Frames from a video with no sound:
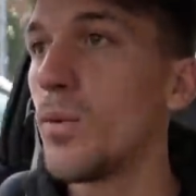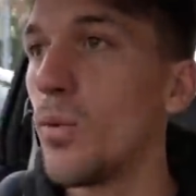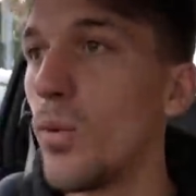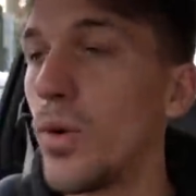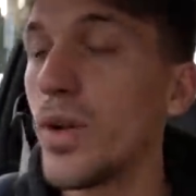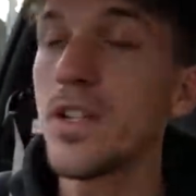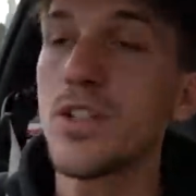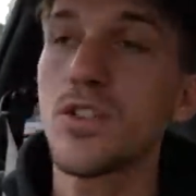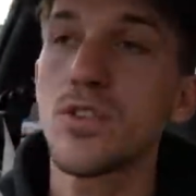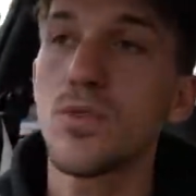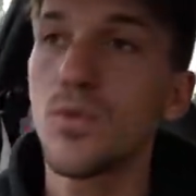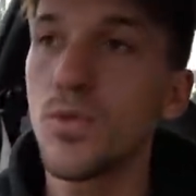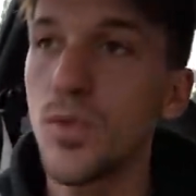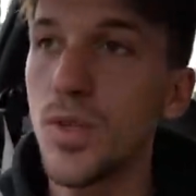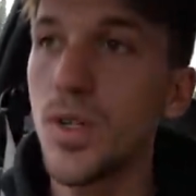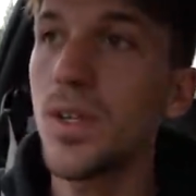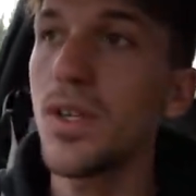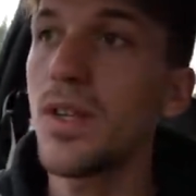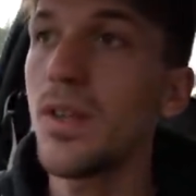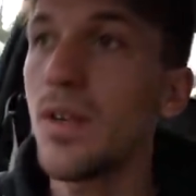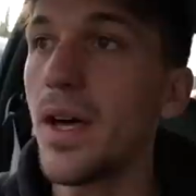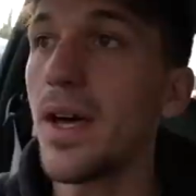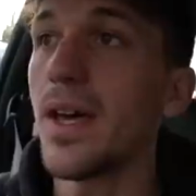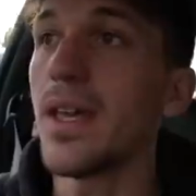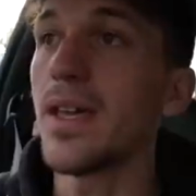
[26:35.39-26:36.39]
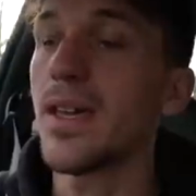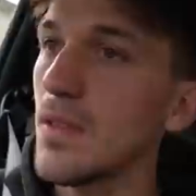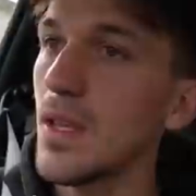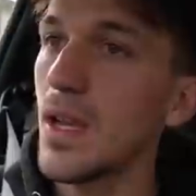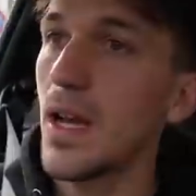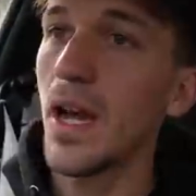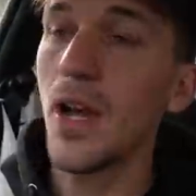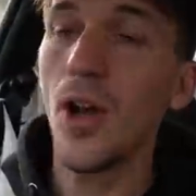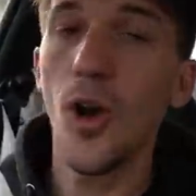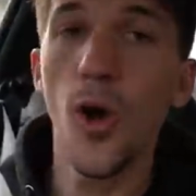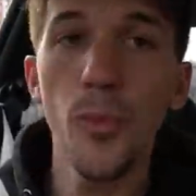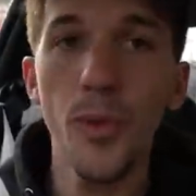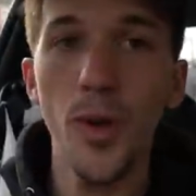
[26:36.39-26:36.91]
what it's really like.
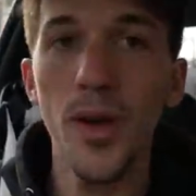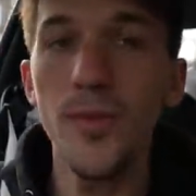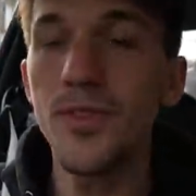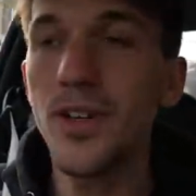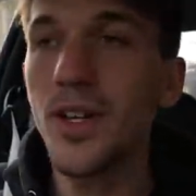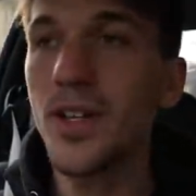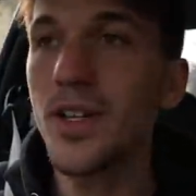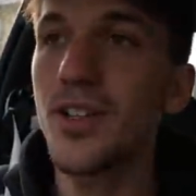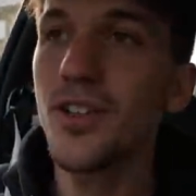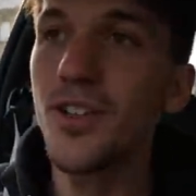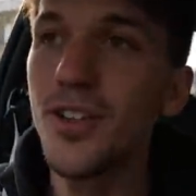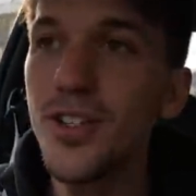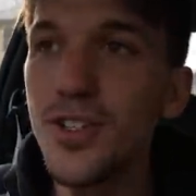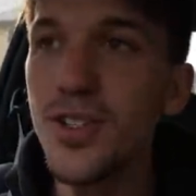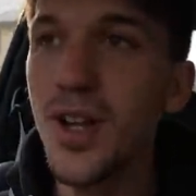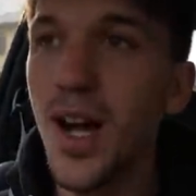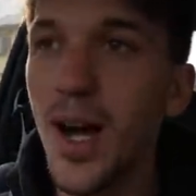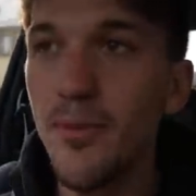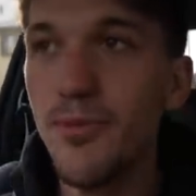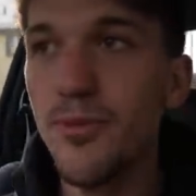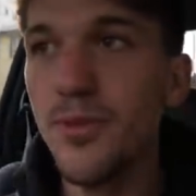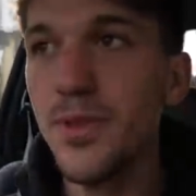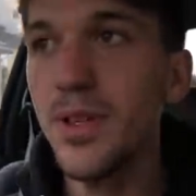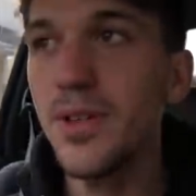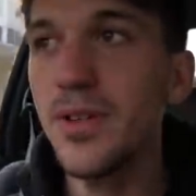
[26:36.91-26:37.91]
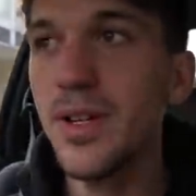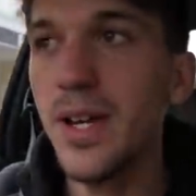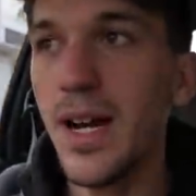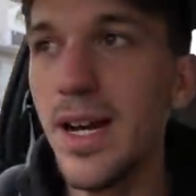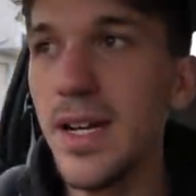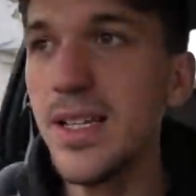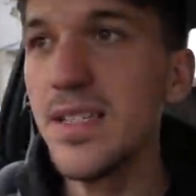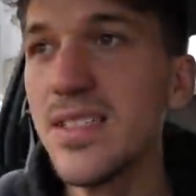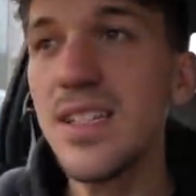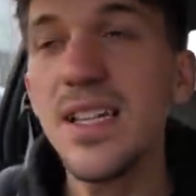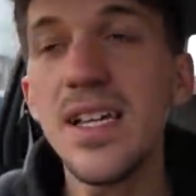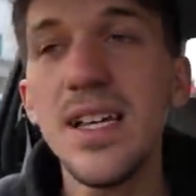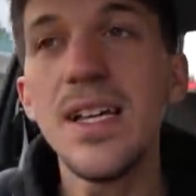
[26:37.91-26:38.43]
I hope I've done a good job for you
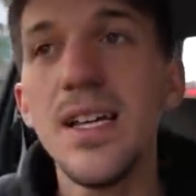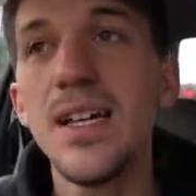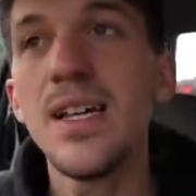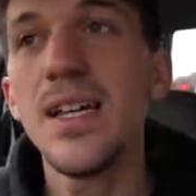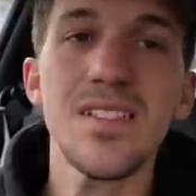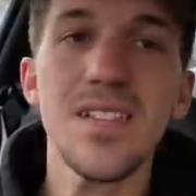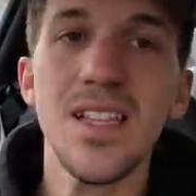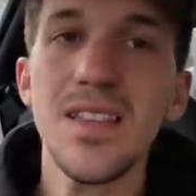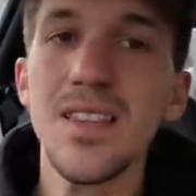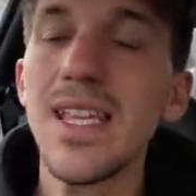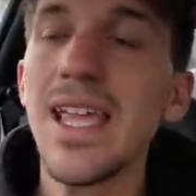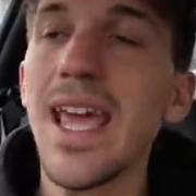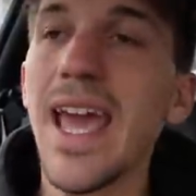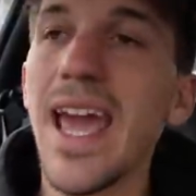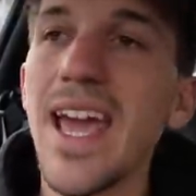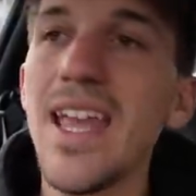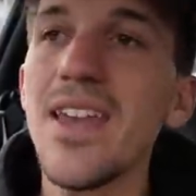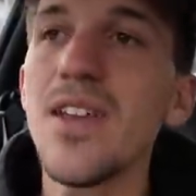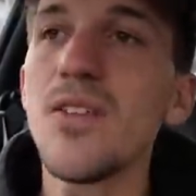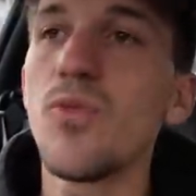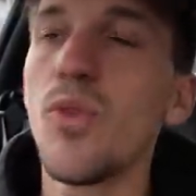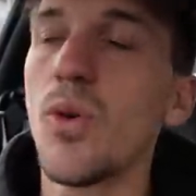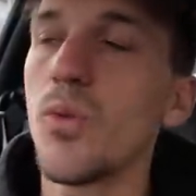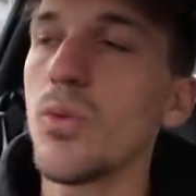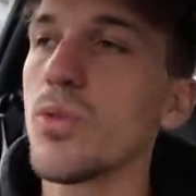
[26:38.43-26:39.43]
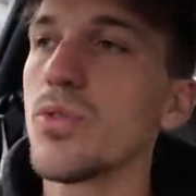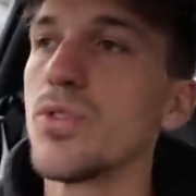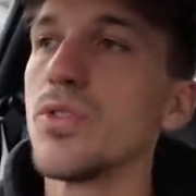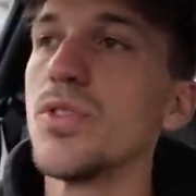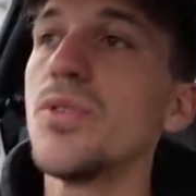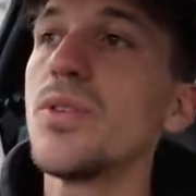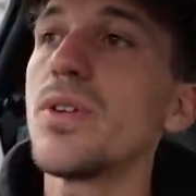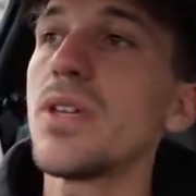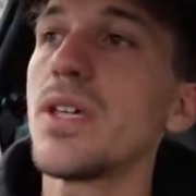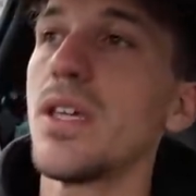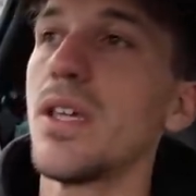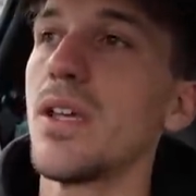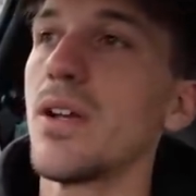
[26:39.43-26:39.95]
guys. I guess it's not the end of what we're
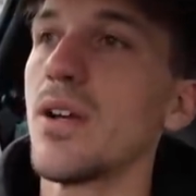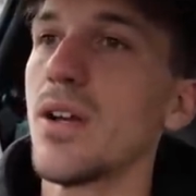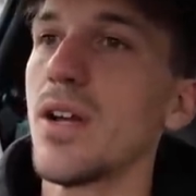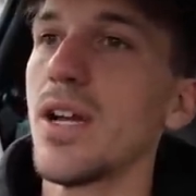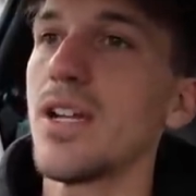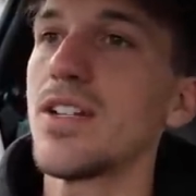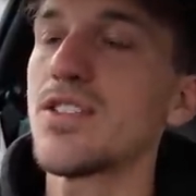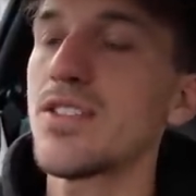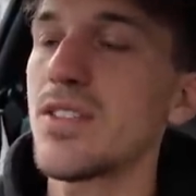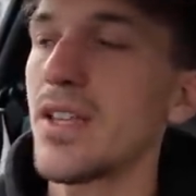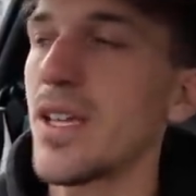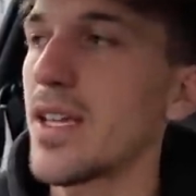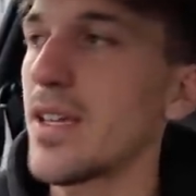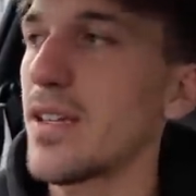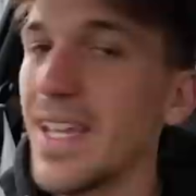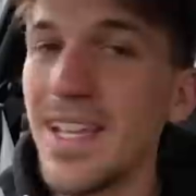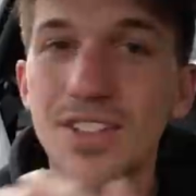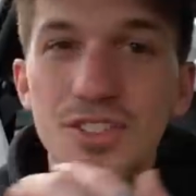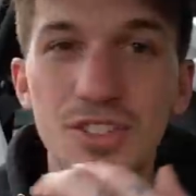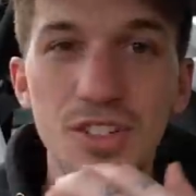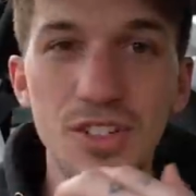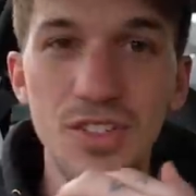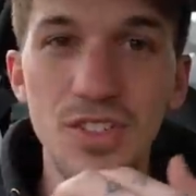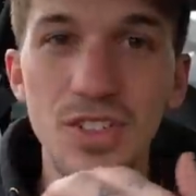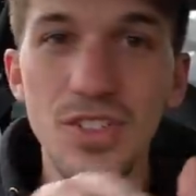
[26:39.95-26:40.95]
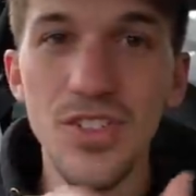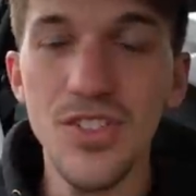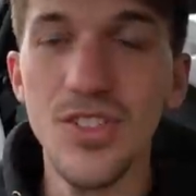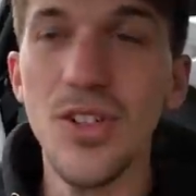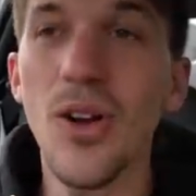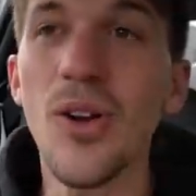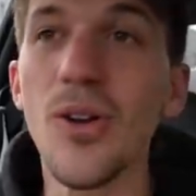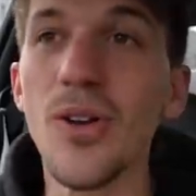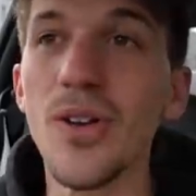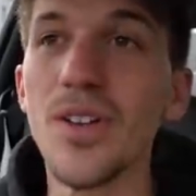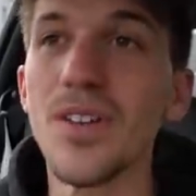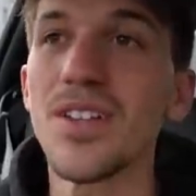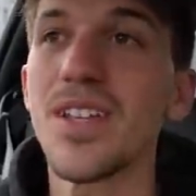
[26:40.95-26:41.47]
doing here. It's like, it's just the
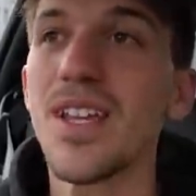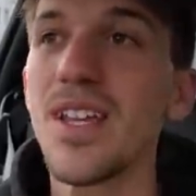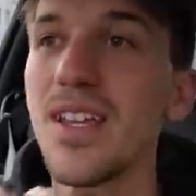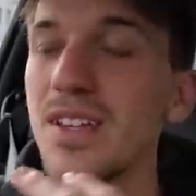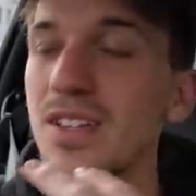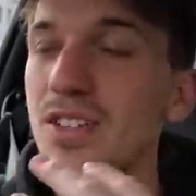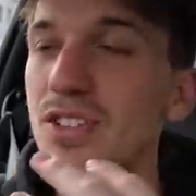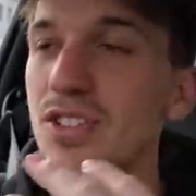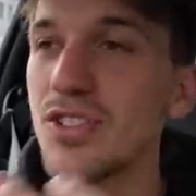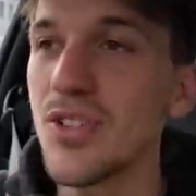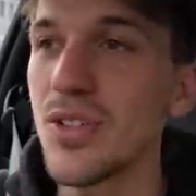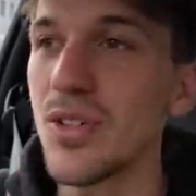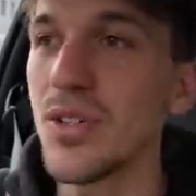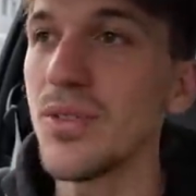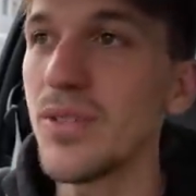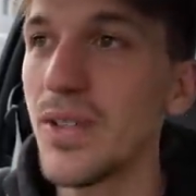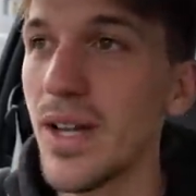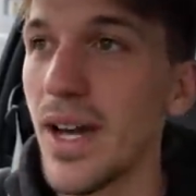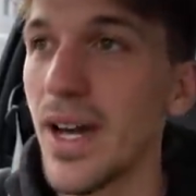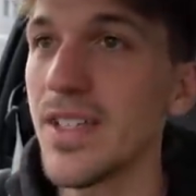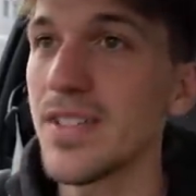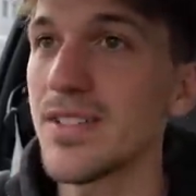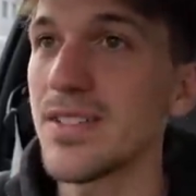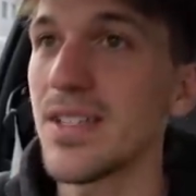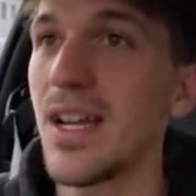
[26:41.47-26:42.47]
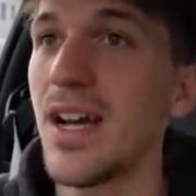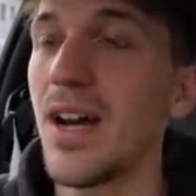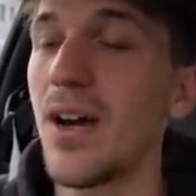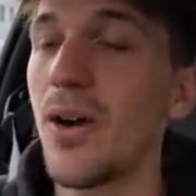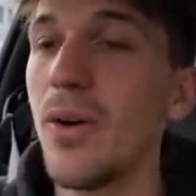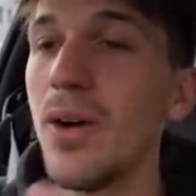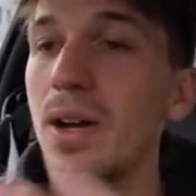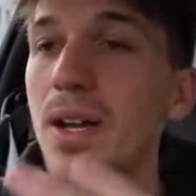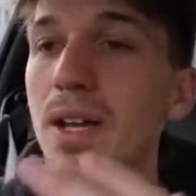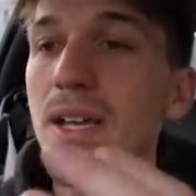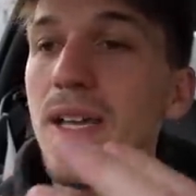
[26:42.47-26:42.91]
start, getting to show you guys now.